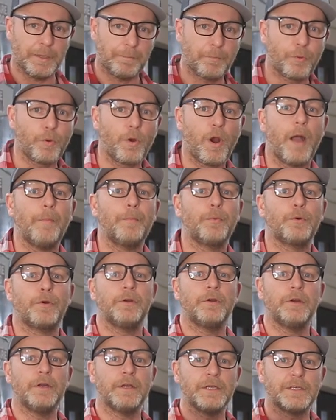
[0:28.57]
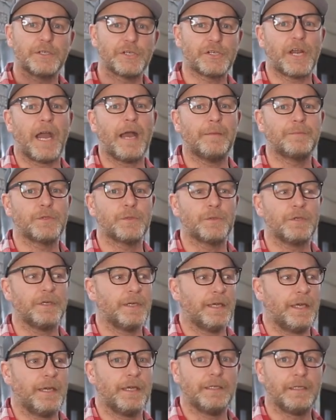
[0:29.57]
a proper shop tour
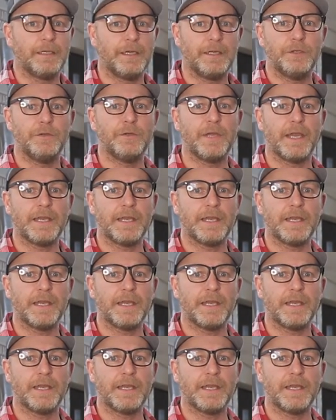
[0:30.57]
and let you